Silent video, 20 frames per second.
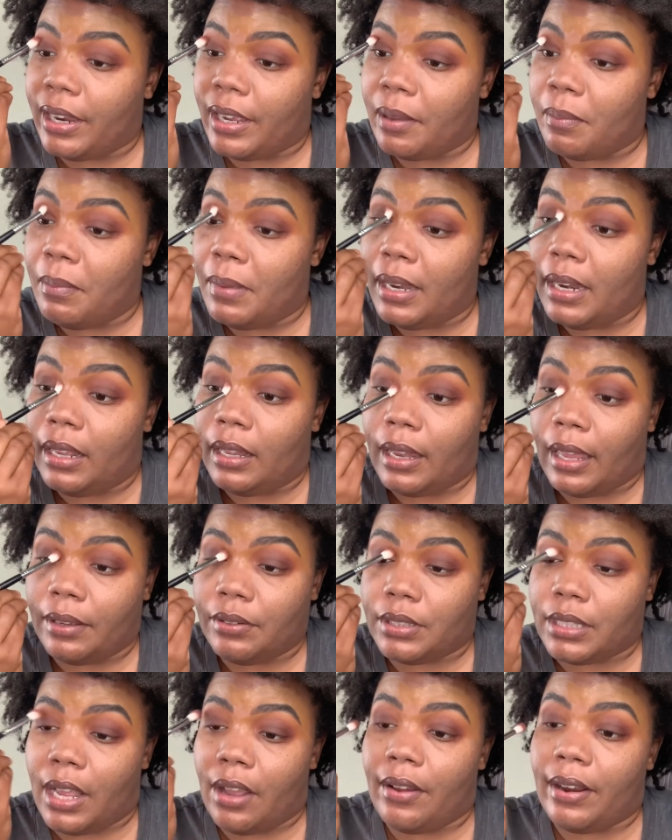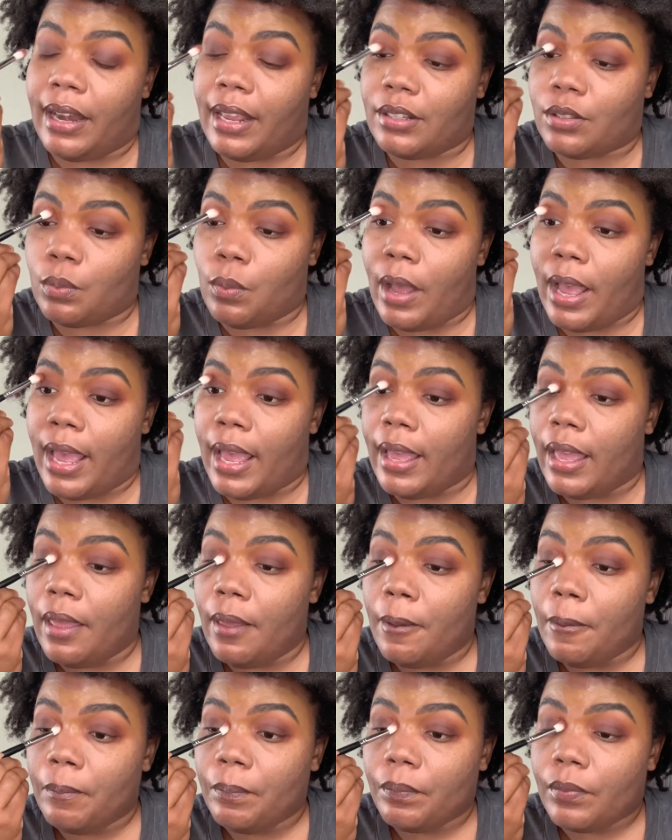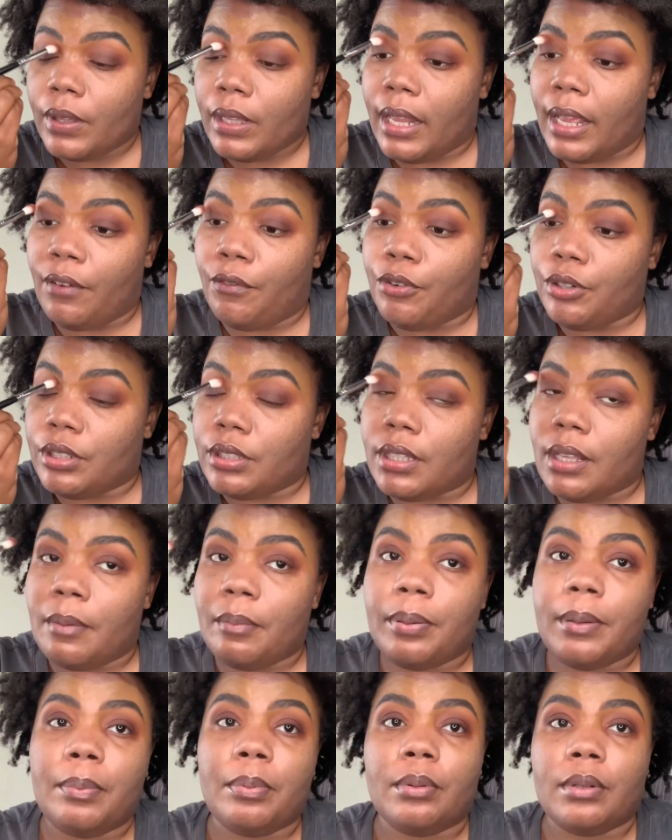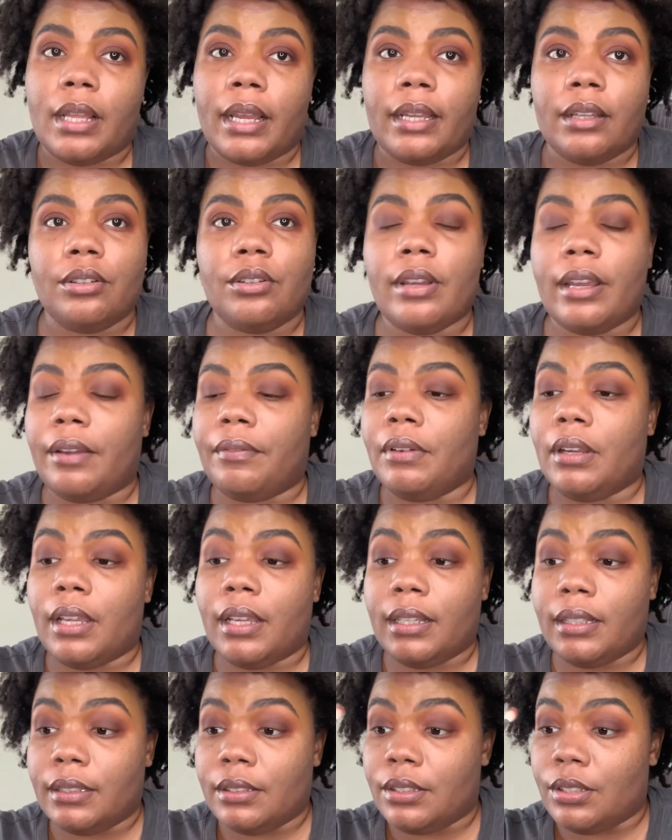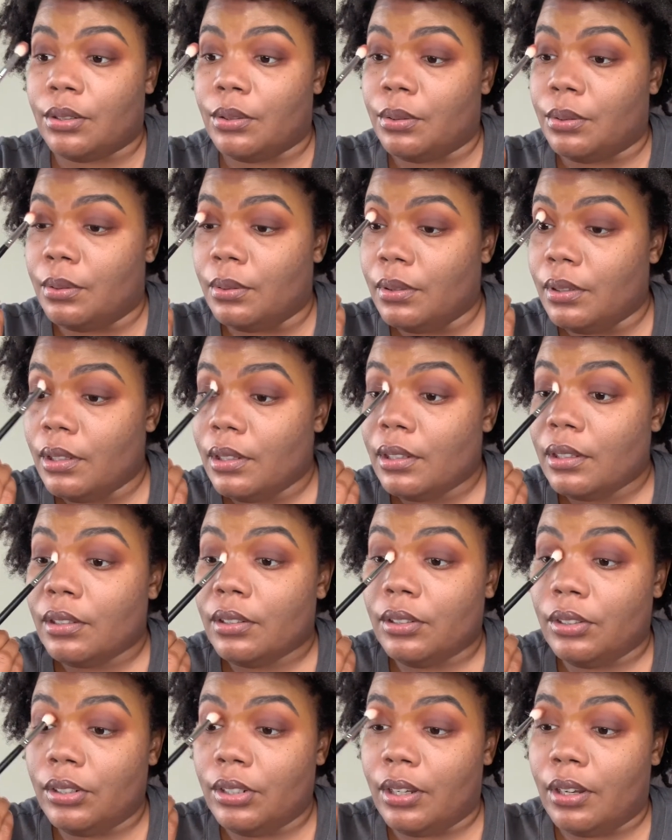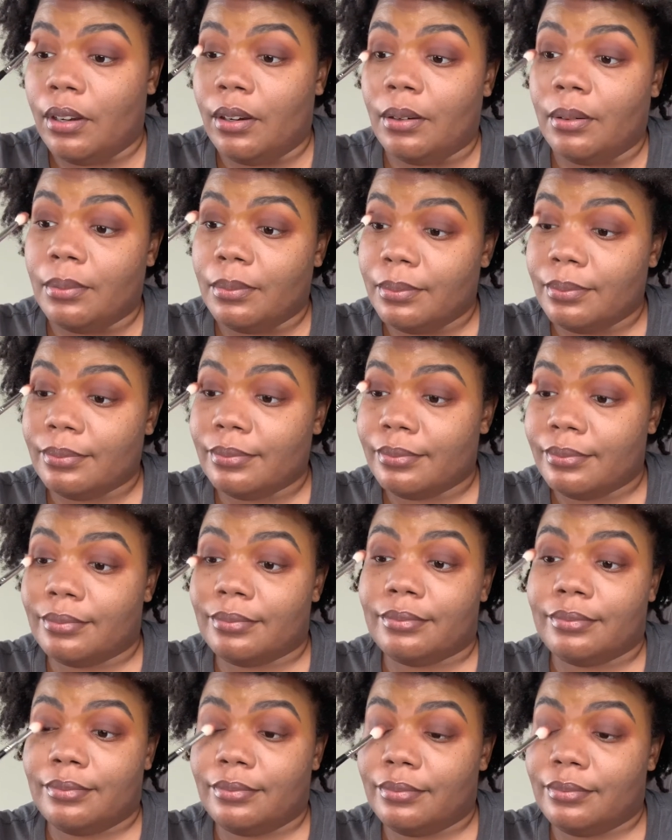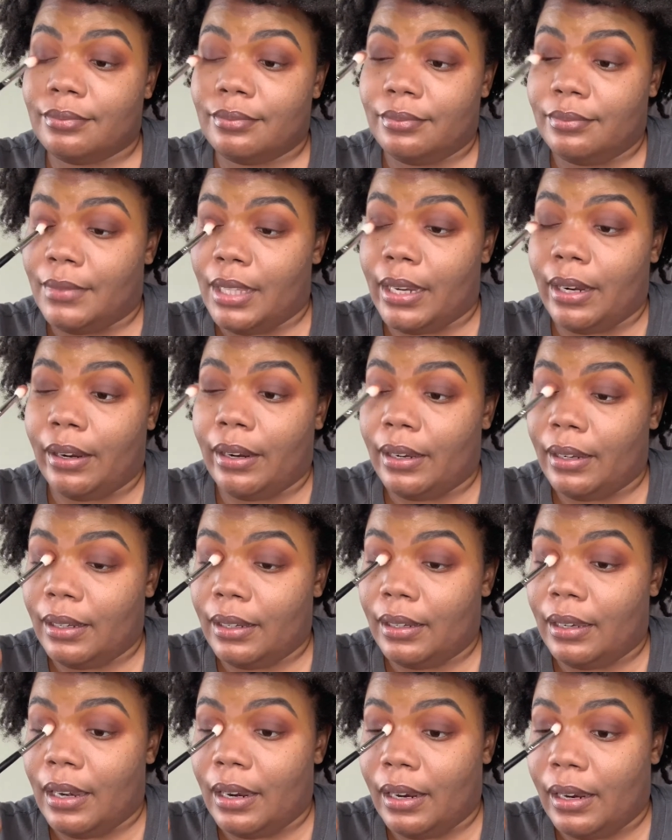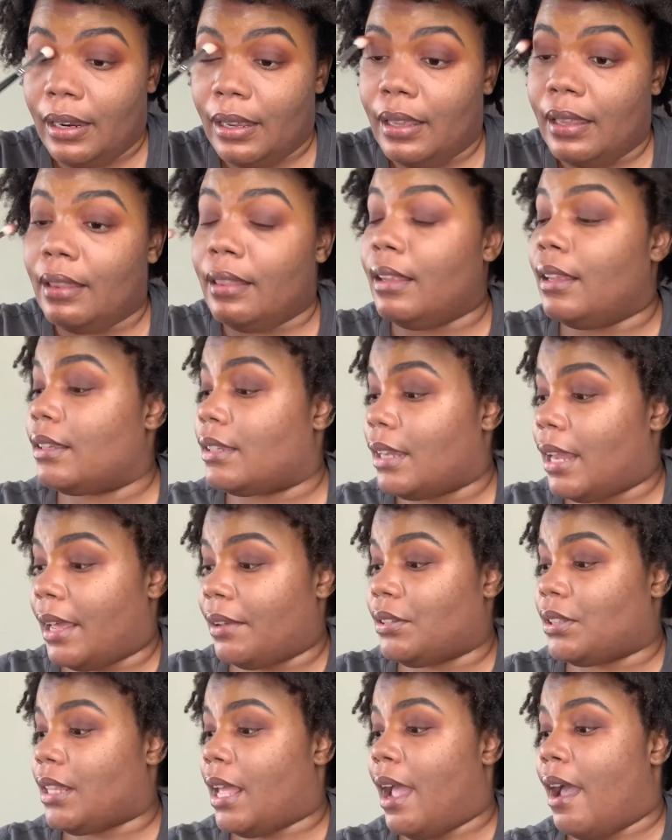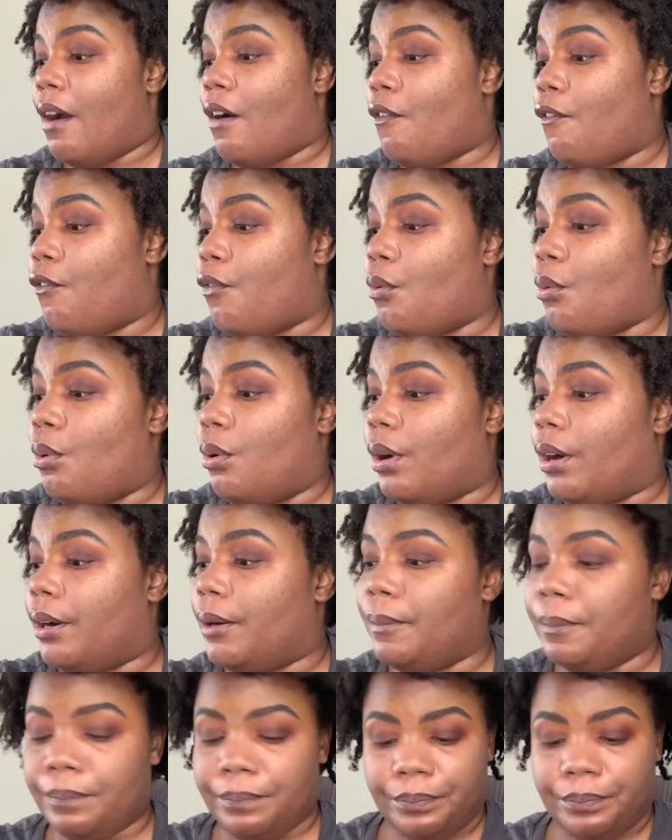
committed lifestyle. And that's why, like, for some people, like, you have nuns who, you know, they're in this lifestyle for,